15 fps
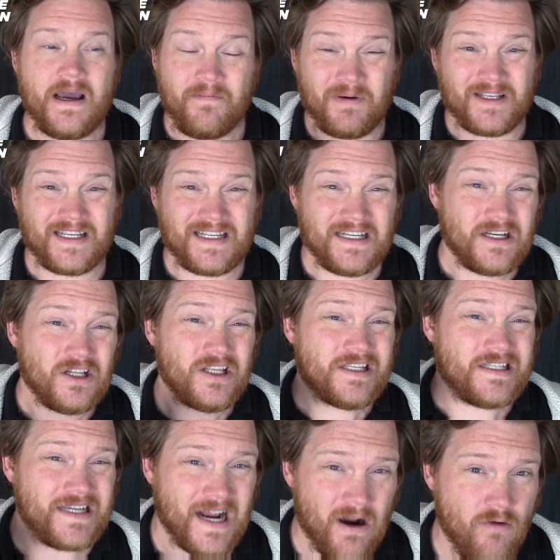but still
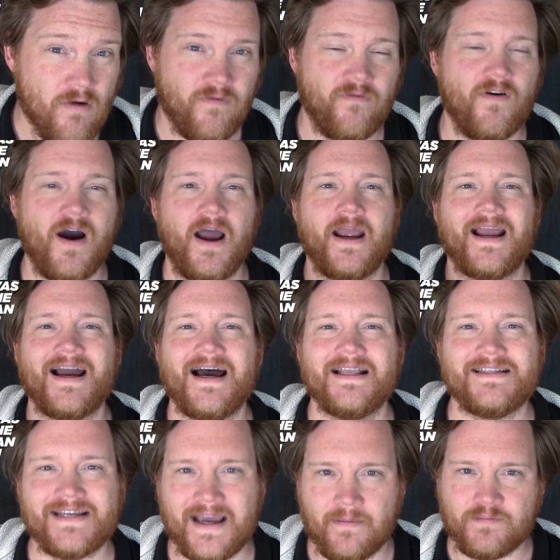terrifying
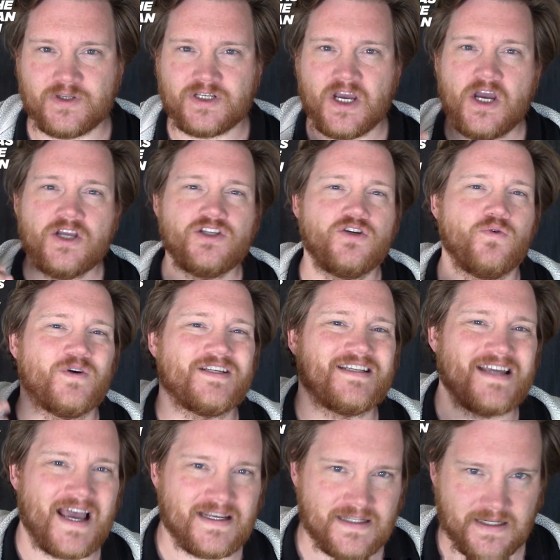attempts to
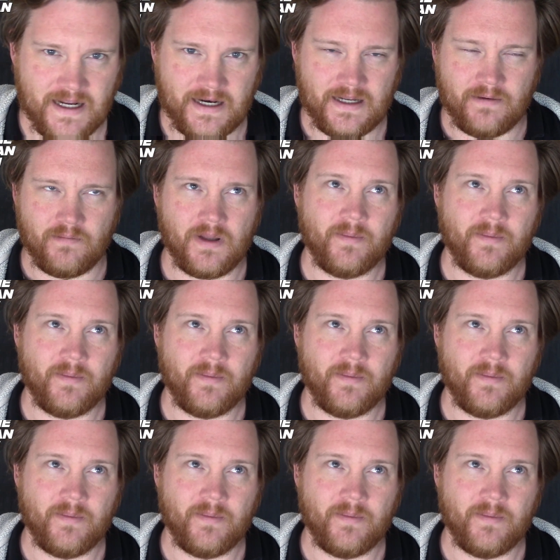assassinate him.